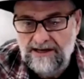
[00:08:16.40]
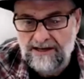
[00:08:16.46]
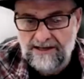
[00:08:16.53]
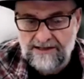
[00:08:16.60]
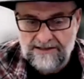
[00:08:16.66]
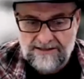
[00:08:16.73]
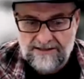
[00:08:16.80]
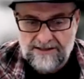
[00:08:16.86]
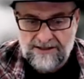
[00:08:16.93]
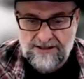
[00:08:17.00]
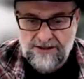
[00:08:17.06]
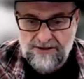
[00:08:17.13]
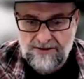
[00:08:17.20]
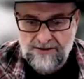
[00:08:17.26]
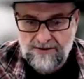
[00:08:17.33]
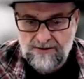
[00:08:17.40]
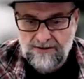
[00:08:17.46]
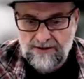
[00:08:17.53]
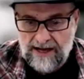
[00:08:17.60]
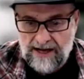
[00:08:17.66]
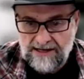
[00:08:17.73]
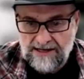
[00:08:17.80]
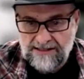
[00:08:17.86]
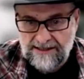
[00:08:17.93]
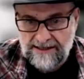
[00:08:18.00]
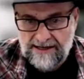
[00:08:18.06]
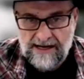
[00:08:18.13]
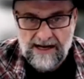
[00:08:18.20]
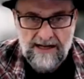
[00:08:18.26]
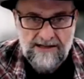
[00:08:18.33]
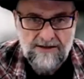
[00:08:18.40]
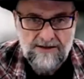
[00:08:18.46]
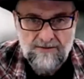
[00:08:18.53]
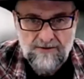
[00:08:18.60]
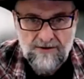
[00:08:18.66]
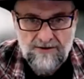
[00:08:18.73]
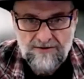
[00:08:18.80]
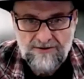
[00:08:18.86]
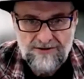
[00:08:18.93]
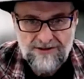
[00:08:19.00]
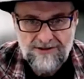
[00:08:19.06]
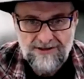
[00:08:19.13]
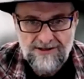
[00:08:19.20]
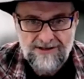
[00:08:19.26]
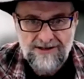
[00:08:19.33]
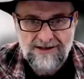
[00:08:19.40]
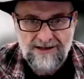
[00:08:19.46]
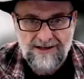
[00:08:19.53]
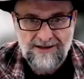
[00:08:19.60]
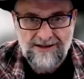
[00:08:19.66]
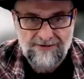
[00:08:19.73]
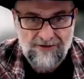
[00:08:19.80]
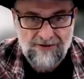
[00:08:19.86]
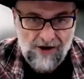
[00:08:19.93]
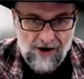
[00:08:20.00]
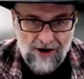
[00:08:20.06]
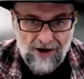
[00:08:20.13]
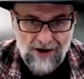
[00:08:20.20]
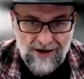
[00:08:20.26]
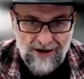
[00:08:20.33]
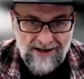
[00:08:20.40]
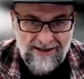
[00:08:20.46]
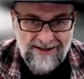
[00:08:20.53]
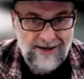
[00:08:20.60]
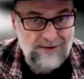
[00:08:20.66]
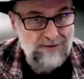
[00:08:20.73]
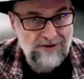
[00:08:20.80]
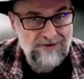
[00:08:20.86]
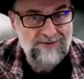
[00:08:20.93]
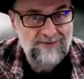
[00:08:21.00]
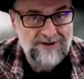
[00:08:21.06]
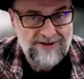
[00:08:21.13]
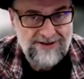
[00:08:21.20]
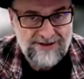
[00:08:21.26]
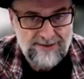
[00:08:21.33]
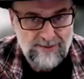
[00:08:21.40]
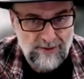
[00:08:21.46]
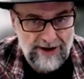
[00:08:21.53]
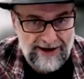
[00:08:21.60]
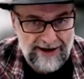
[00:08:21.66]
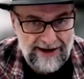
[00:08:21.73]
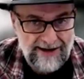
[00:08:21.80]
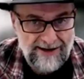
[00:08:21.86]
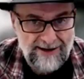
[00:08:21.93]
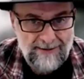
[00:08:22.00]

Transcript: is to actually cut the roots in the fall and then move them in the spring.